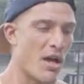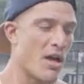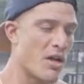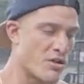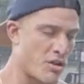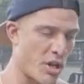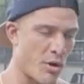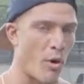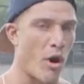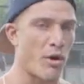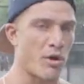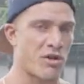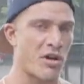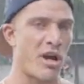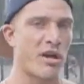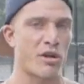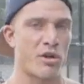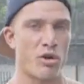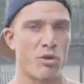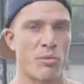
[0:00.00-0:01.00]
So you want to try
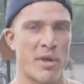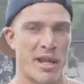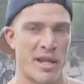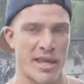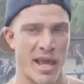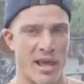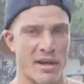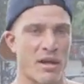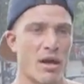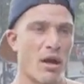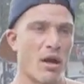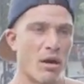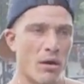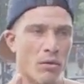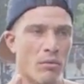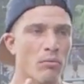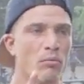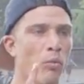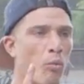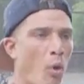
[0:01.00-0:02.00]
to accumulate again.
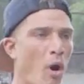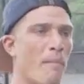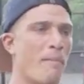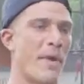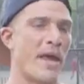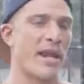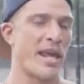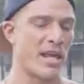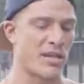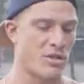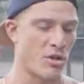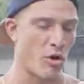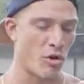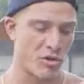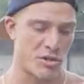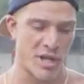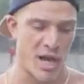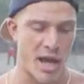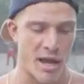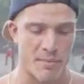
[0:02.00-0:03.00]
One minute in total
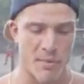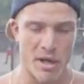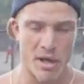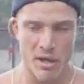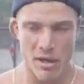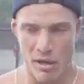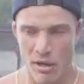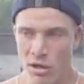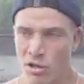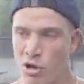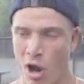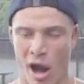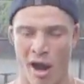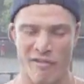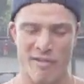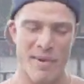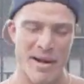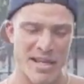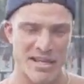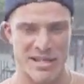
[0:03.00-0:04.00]
time. So
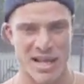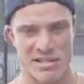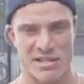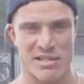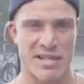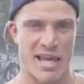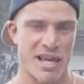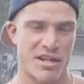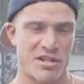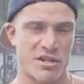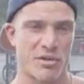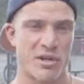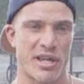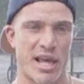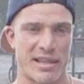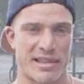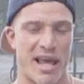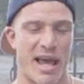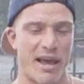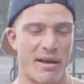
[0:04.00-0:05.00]
however many sets it takes you to
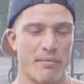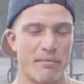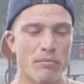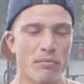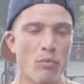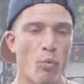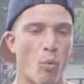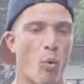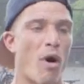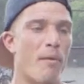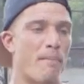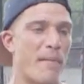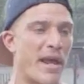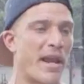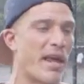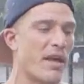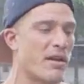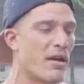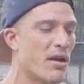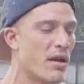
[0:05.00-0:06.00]
get that one
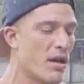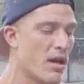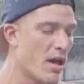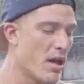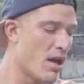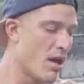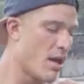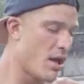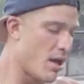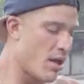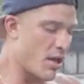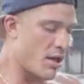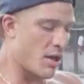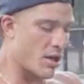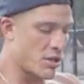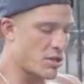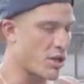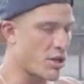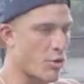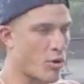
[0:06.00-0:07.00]
minute.
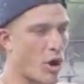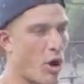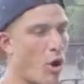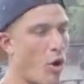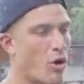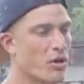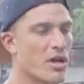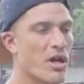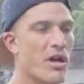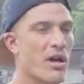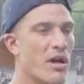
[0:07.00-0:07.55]
So you would hold